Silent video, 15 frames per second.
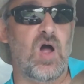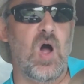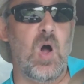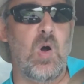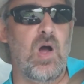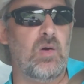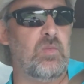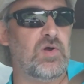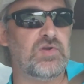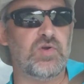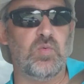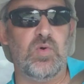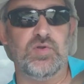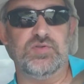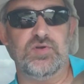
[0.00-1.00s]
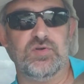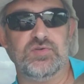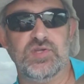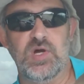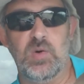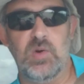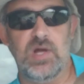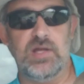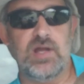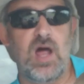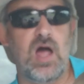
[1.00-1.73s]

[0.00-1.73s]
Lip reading: oh, I wonder what they're doing.